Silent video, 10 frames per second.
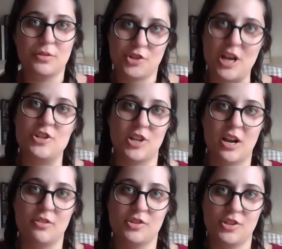changing
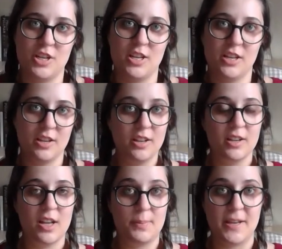how she
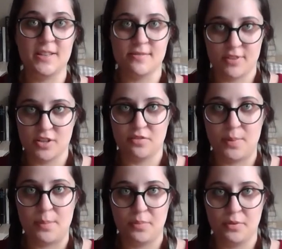appears in front of
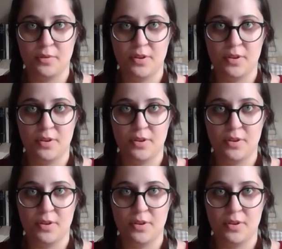people.